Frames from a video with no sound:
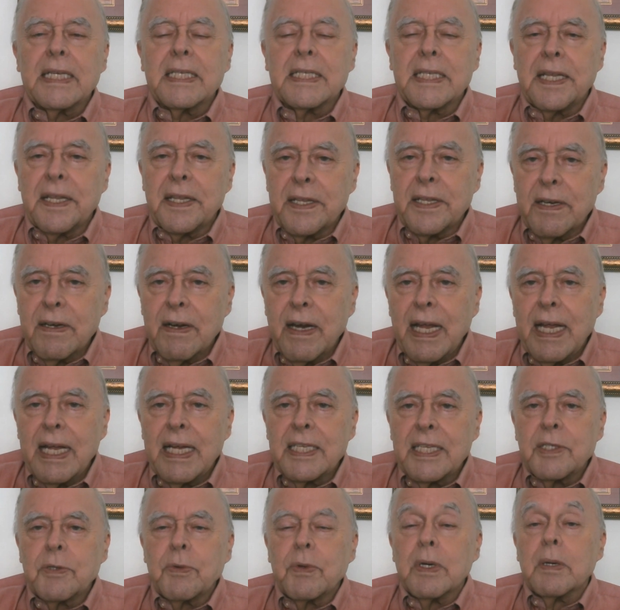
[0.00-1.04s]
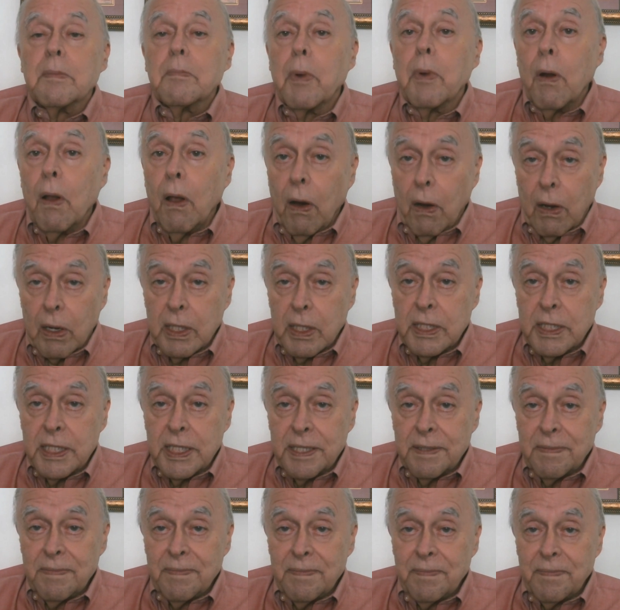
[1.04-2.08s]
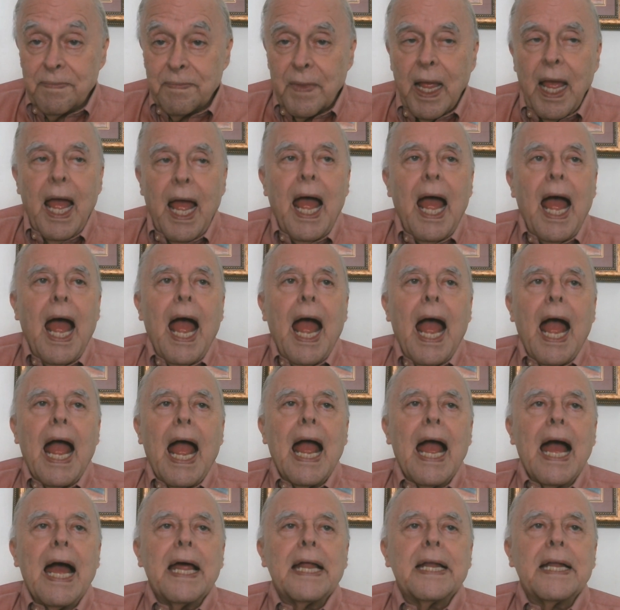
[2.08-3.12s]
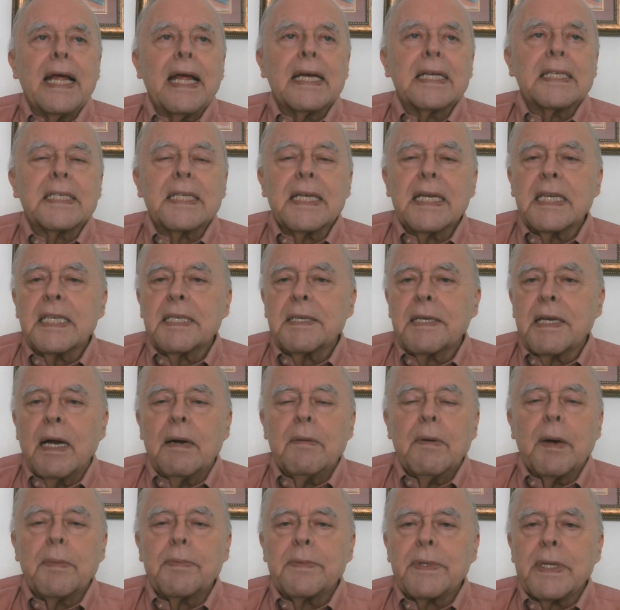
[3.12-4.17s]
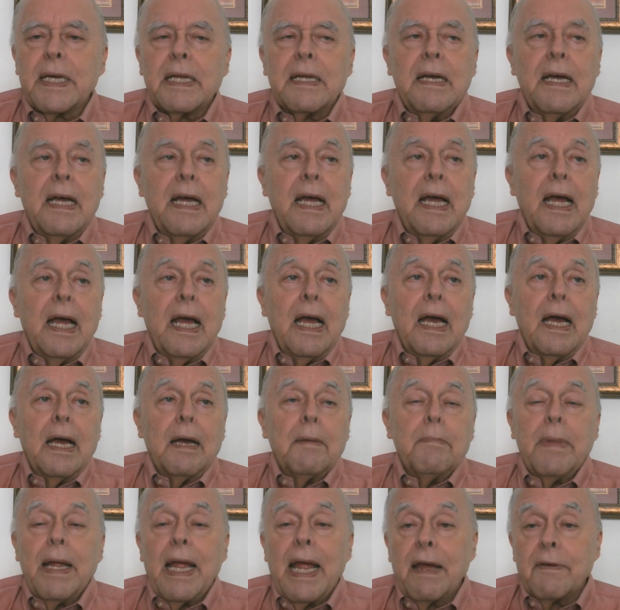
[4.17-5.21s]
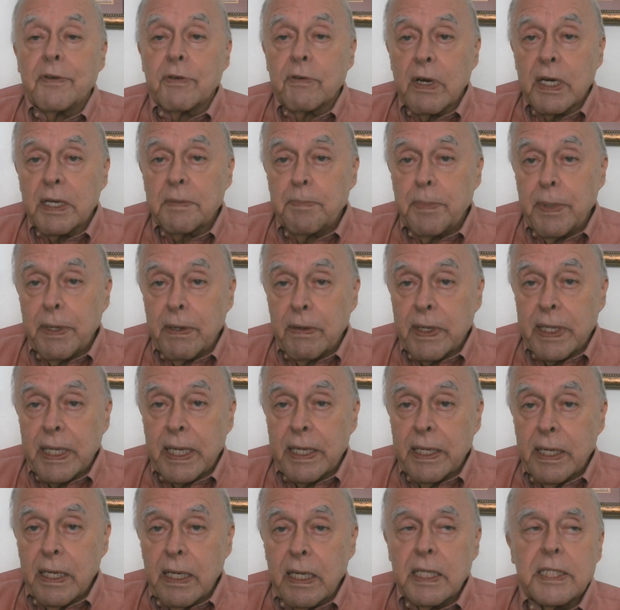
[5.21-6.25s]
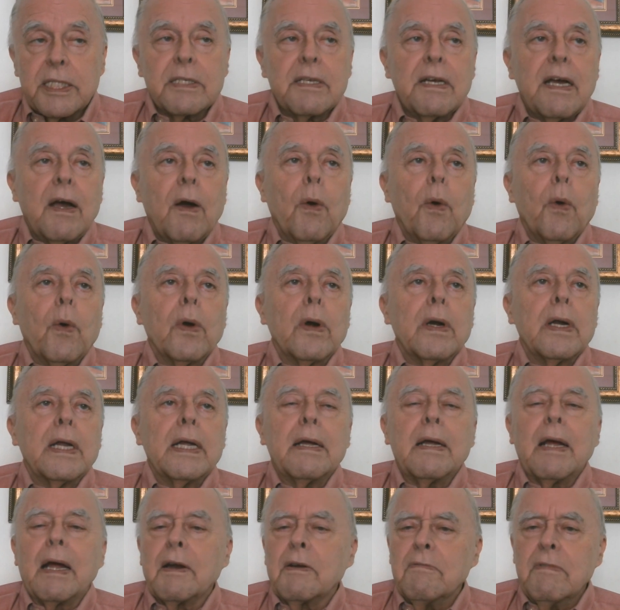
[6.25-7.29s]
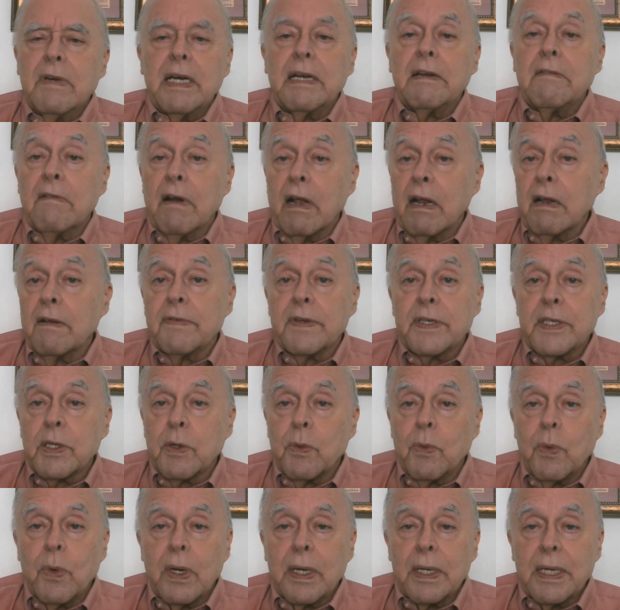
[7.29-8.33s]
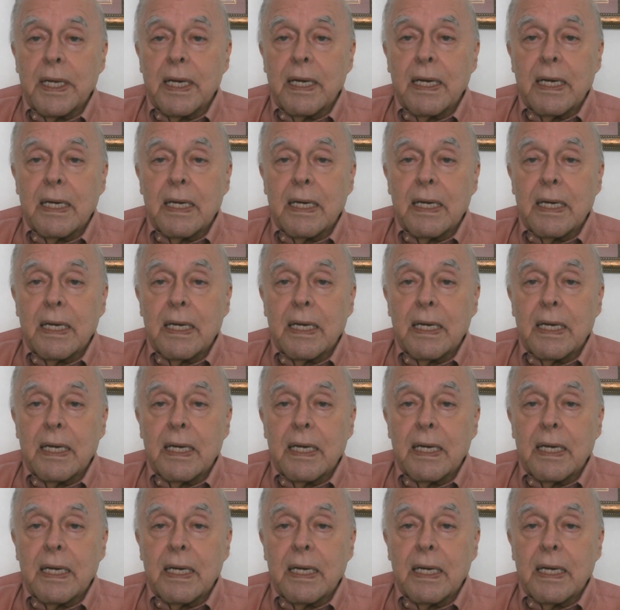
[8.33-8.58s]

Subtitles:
is in their hands where it belongs. And as things come up that may have direct bearing on us or are really relevant to what